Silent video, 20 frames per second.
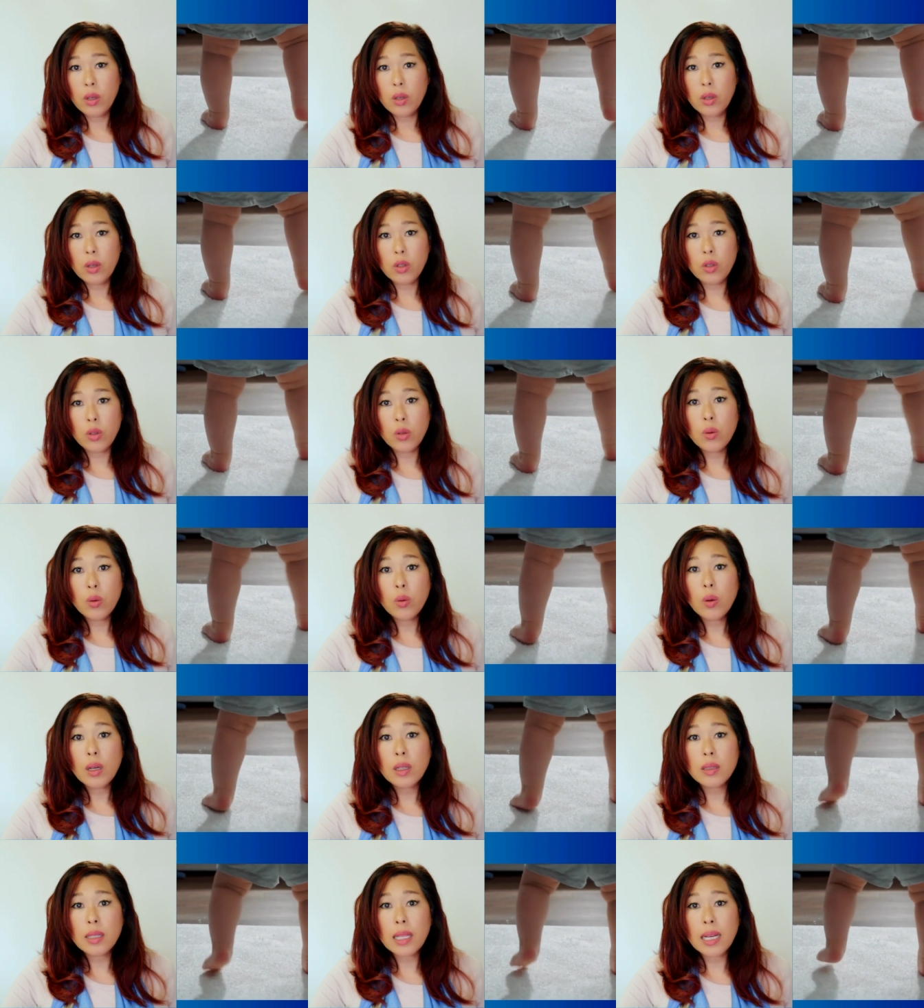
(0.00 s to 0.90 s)

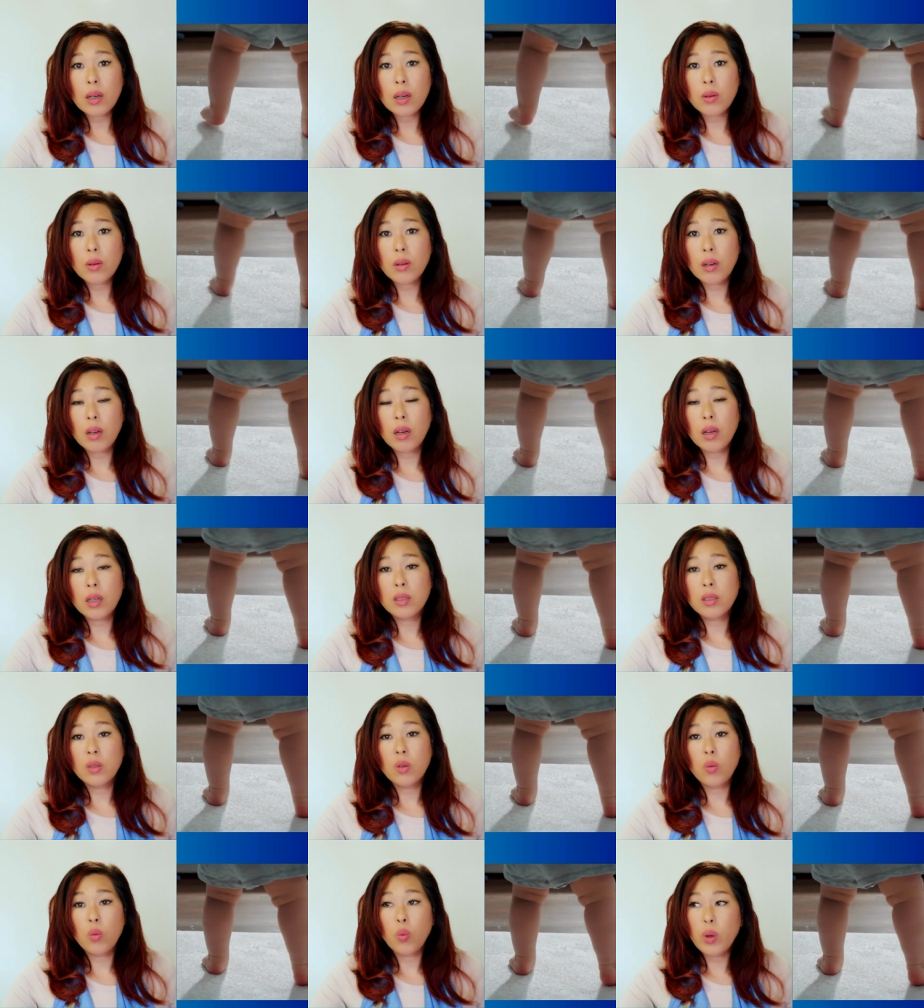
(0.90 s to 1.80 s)
You allow God
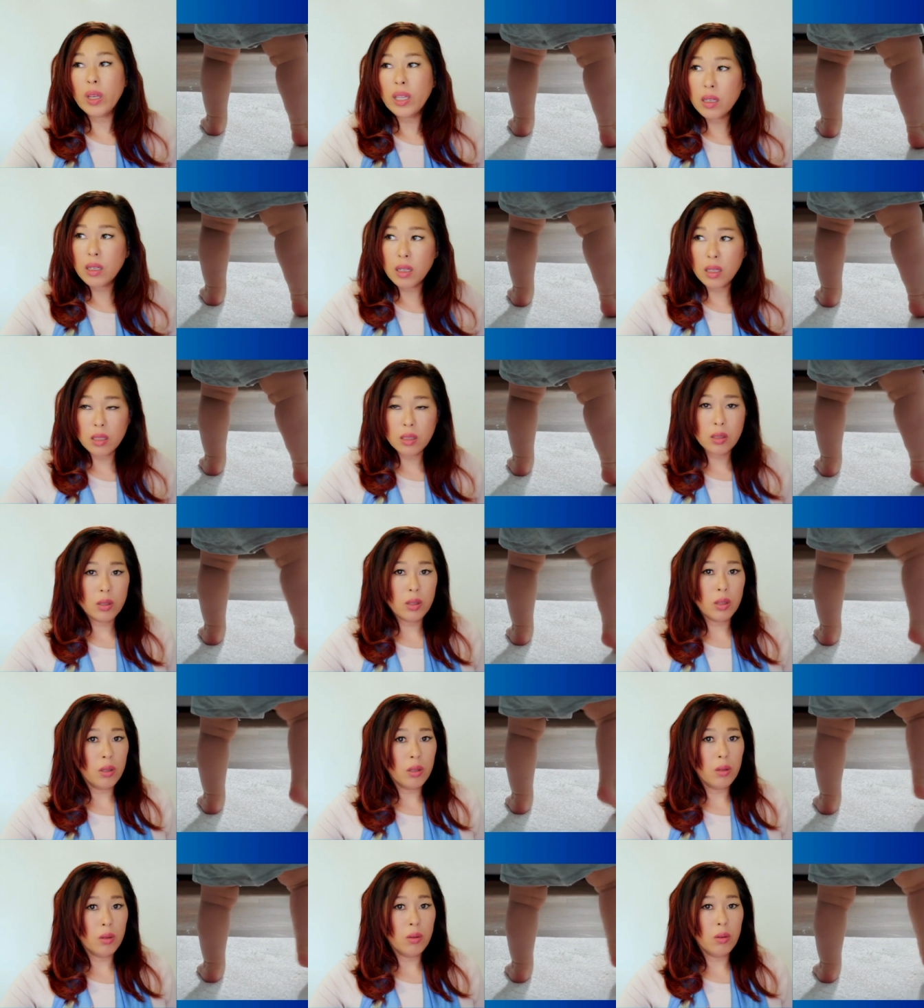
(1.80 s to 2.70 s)
to witness
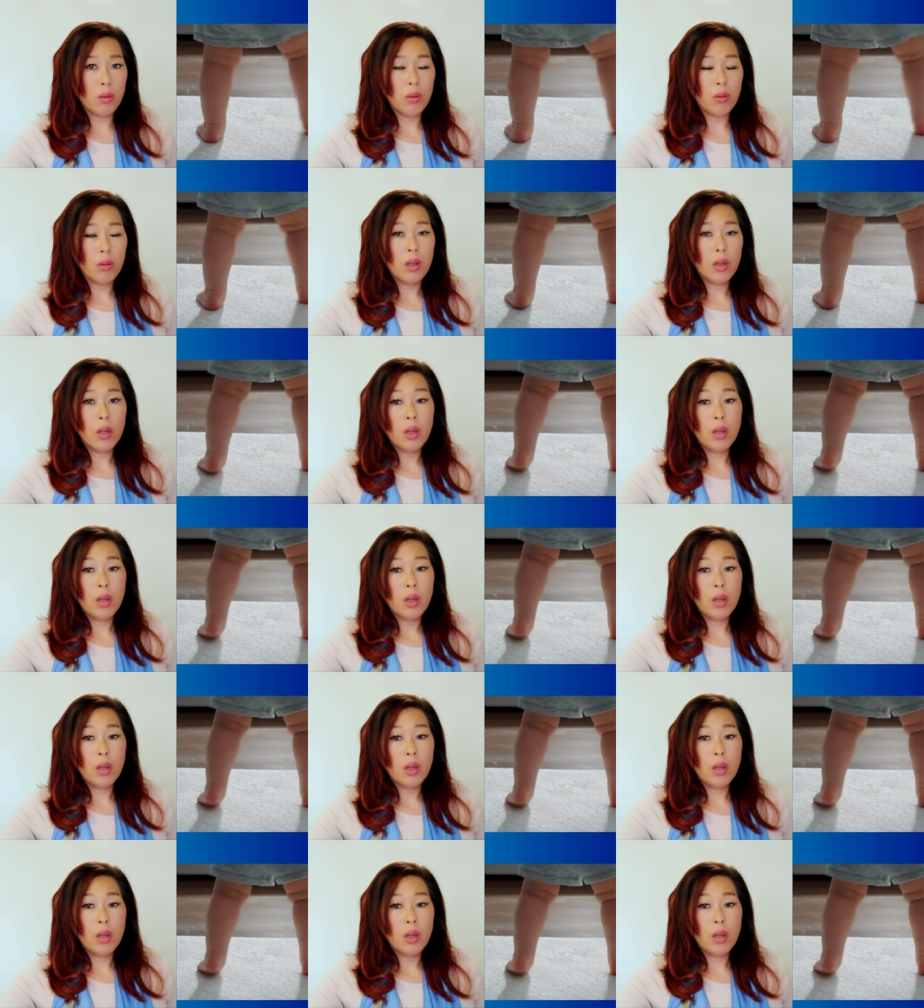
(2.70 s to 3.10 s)
you,